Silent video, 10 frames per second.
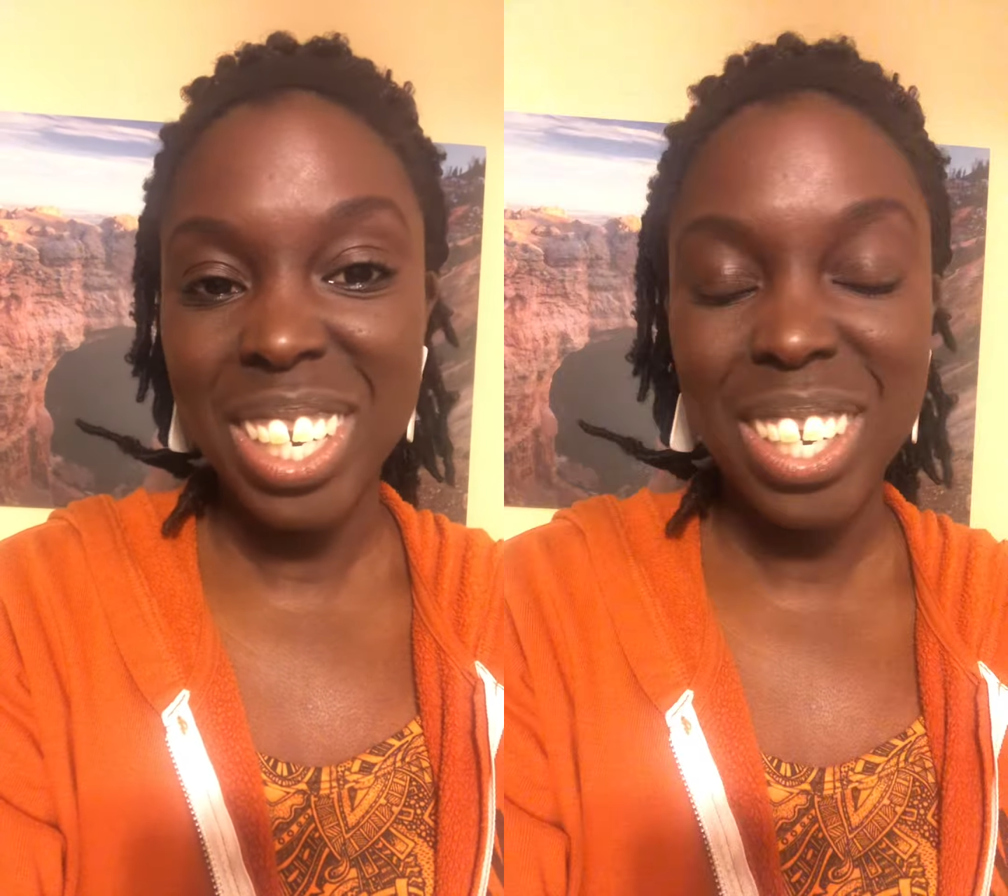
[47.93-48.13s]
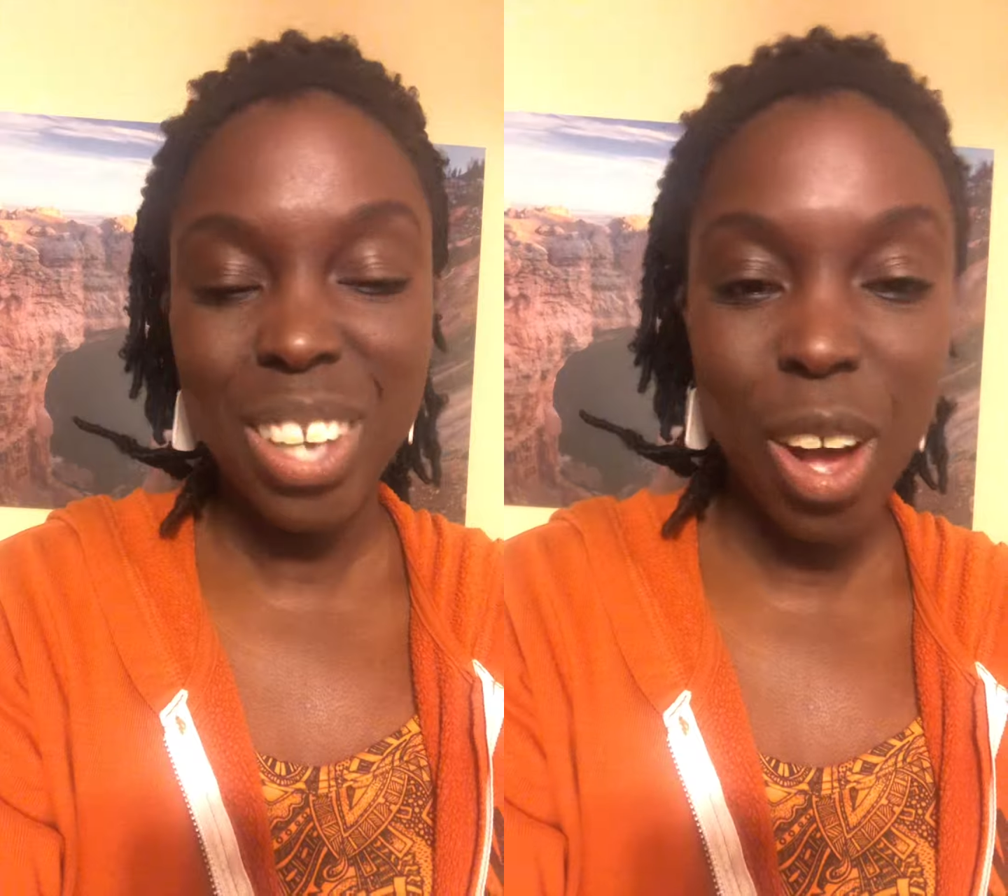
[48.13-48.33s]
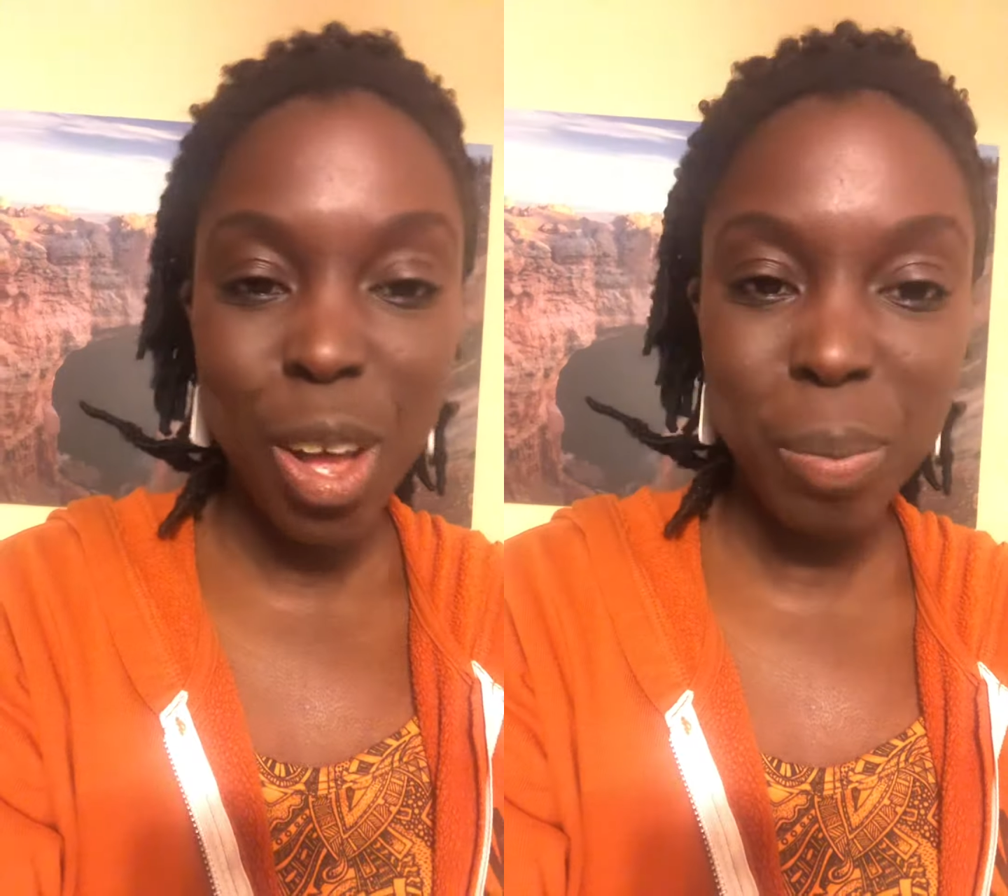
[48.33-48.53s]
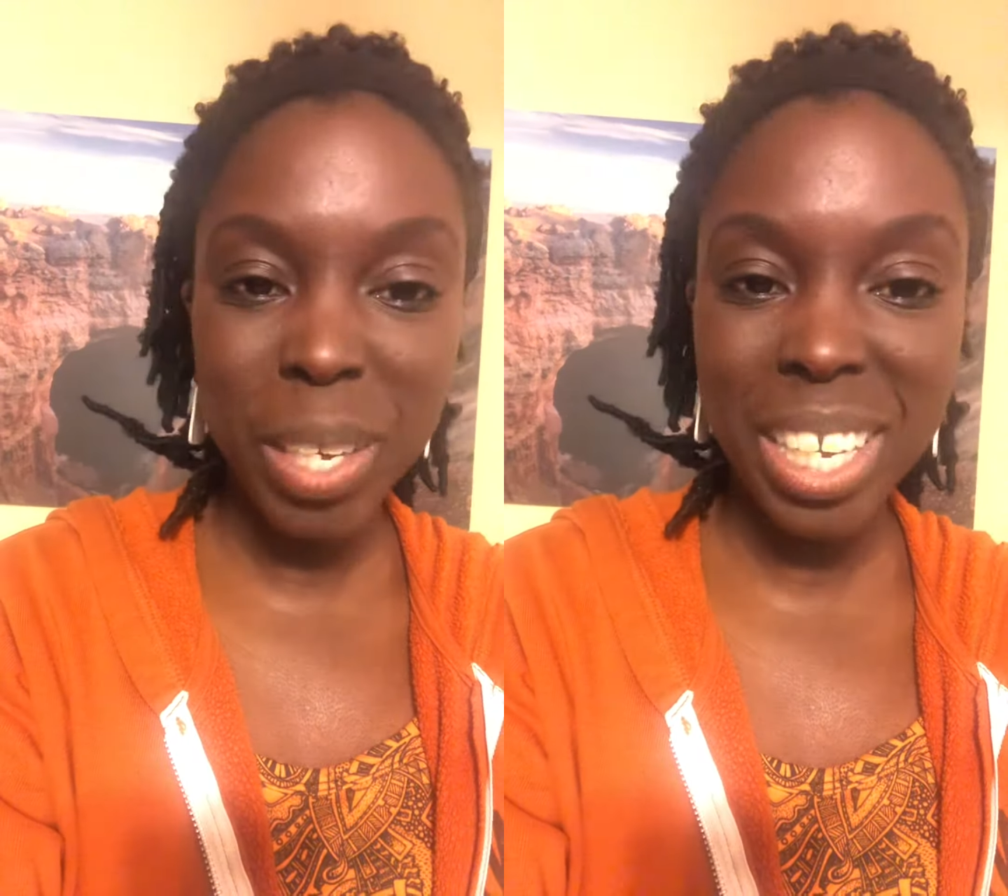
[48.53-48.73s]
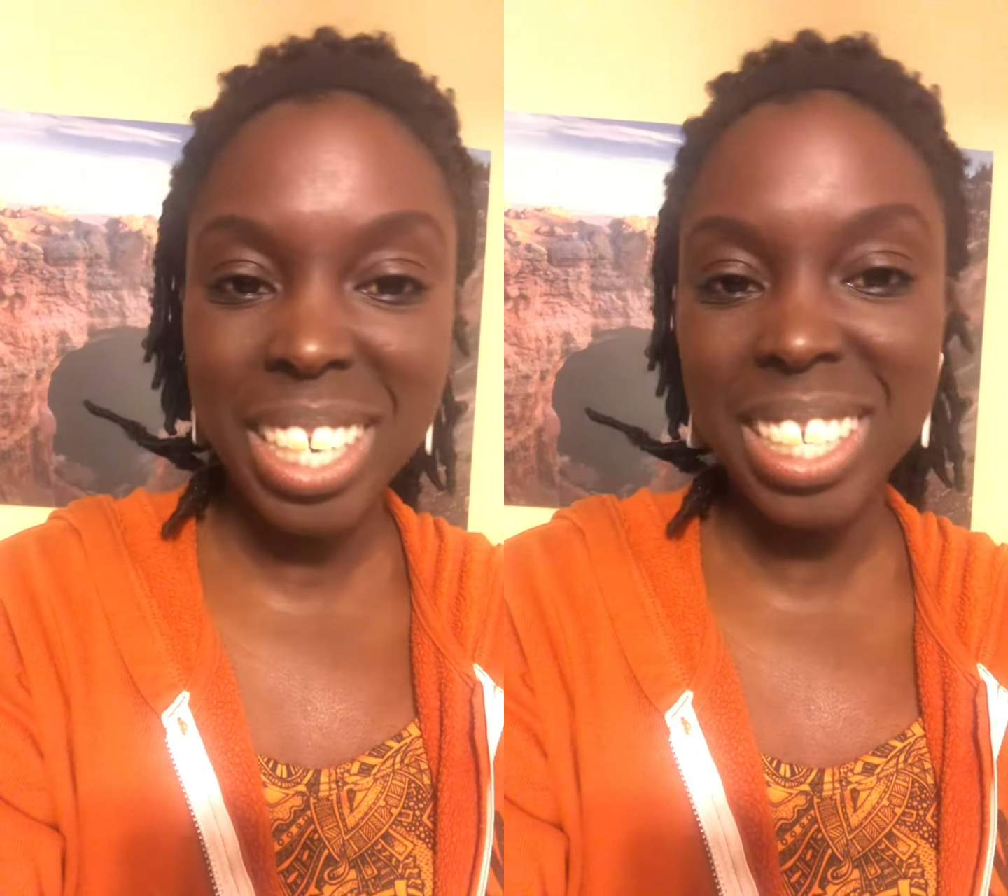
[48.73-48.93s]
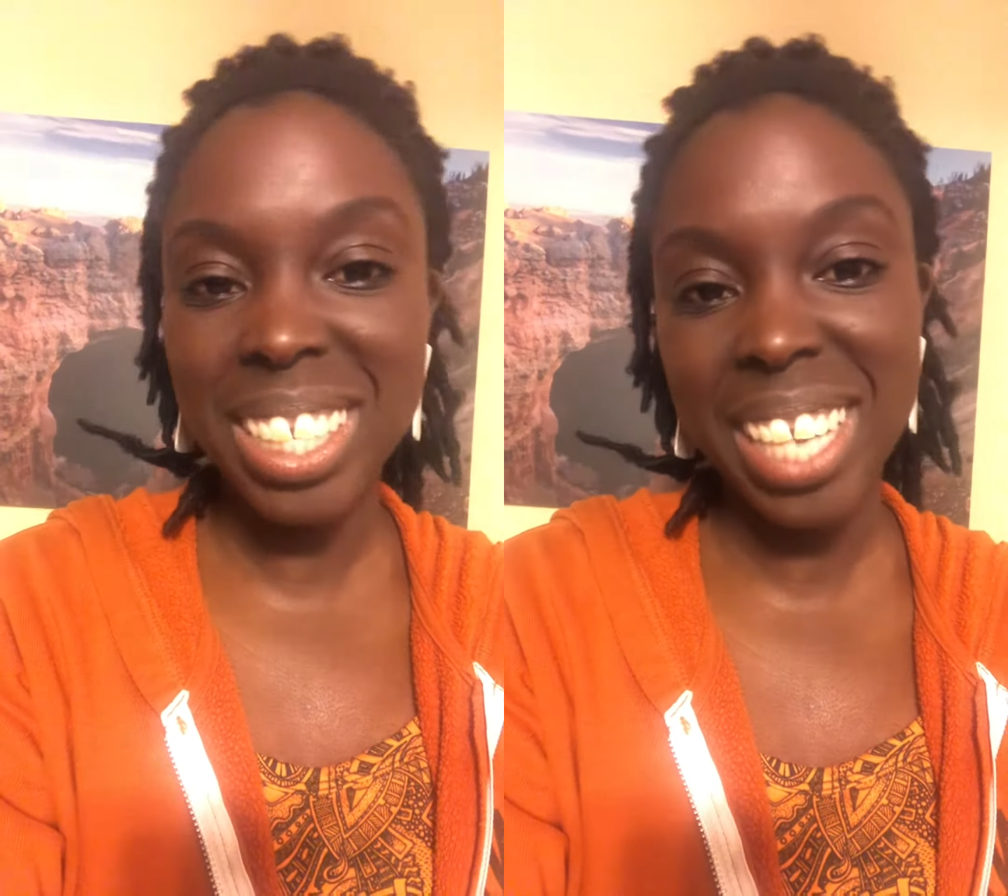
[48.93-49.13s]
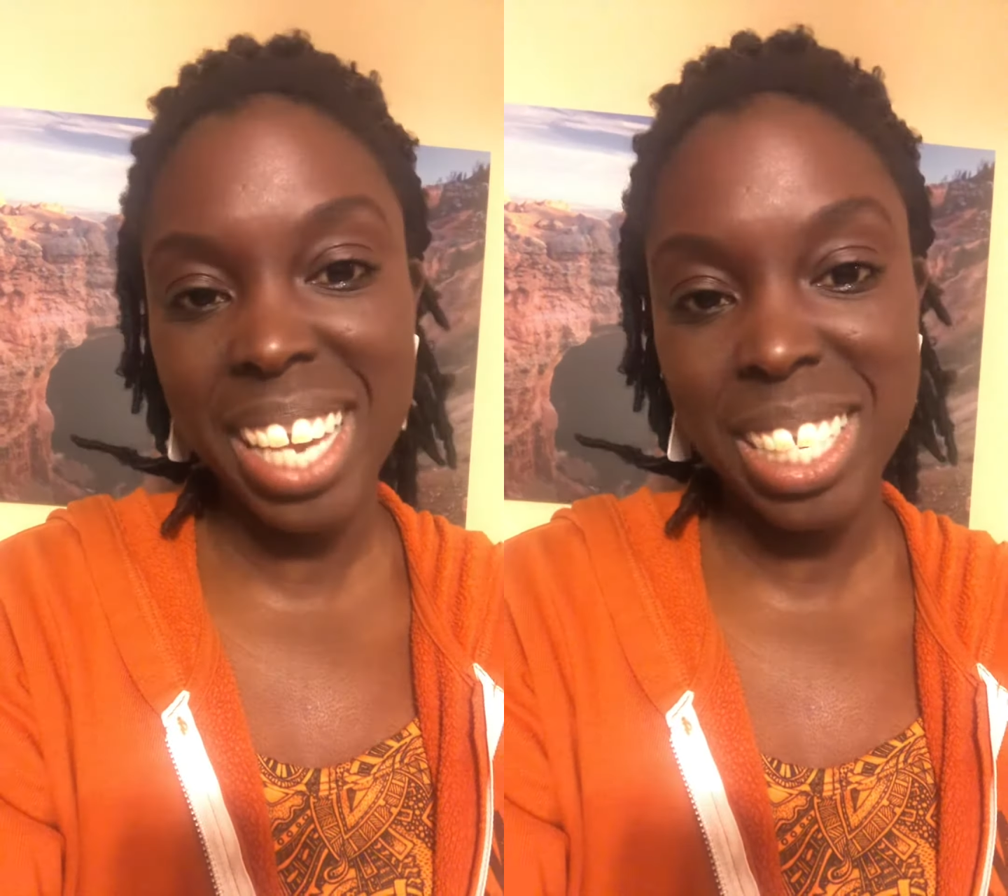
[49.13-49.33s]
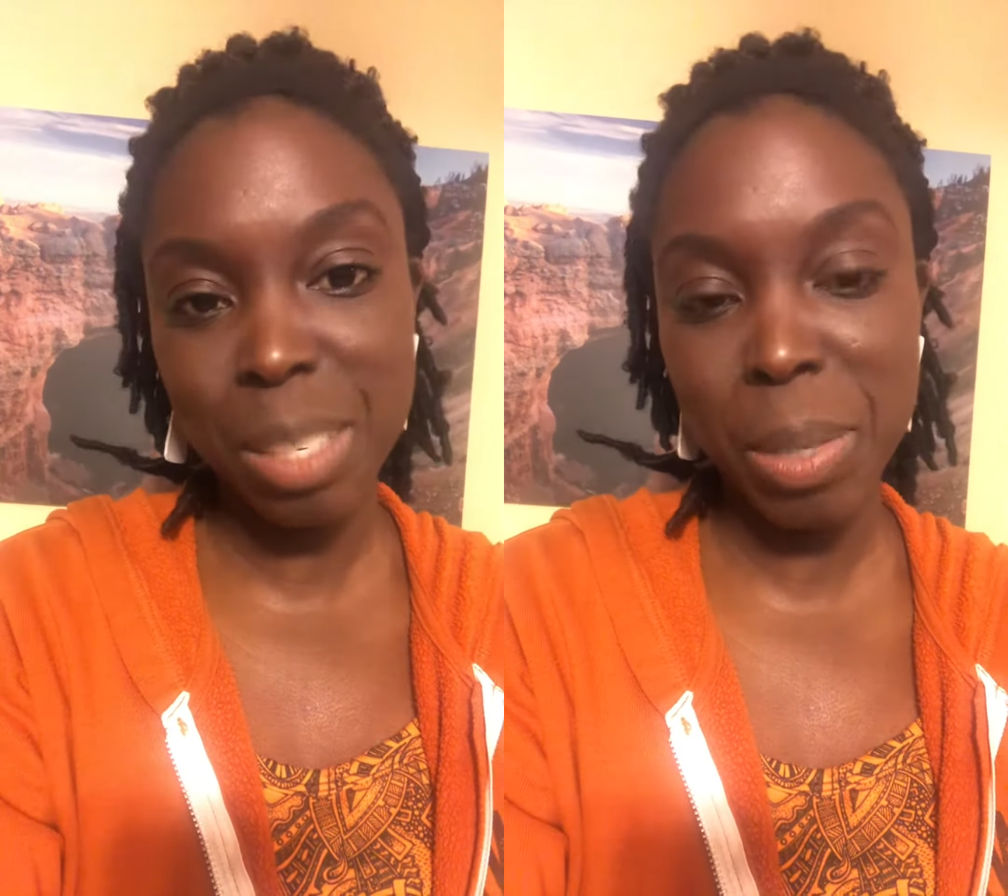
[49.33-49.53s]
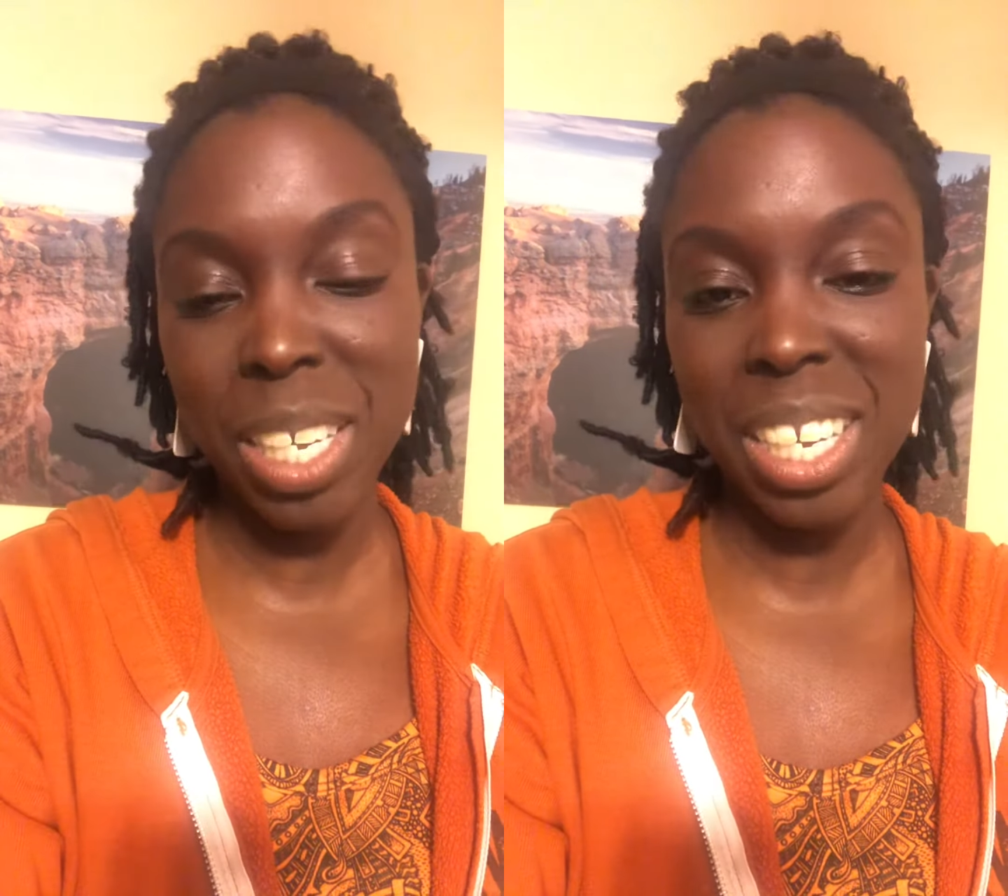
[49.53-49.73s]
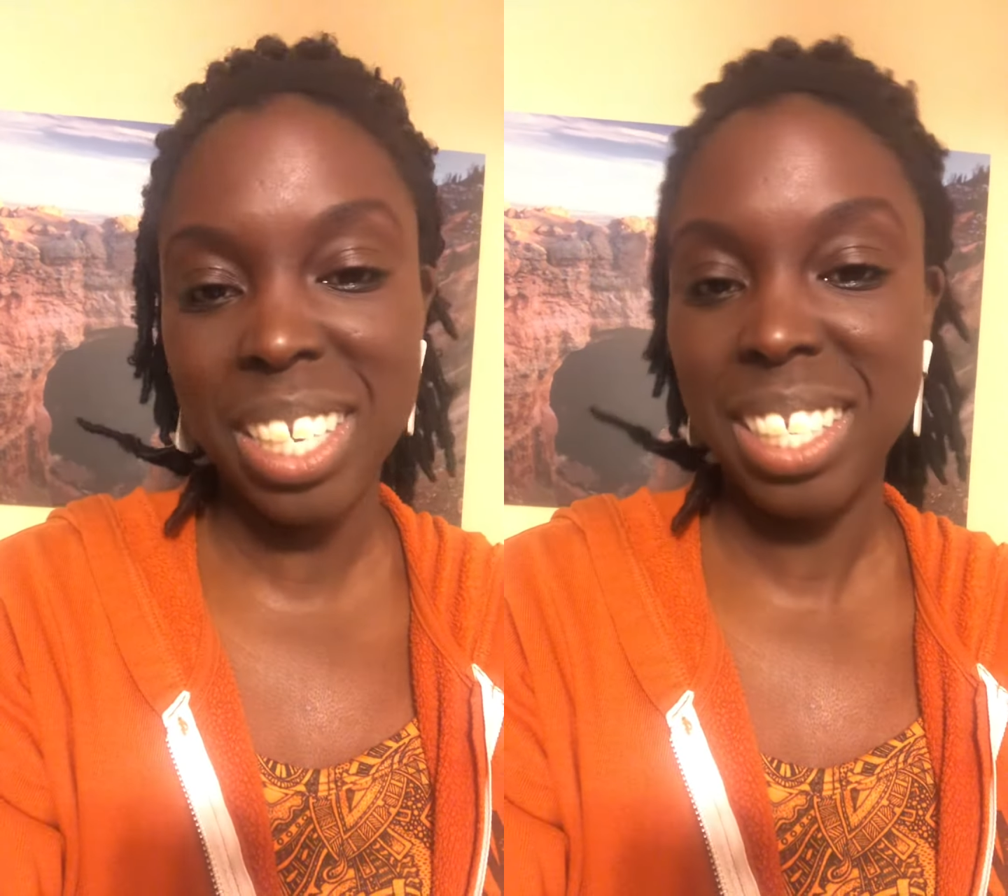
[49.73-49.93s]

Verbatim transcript: call me, text me,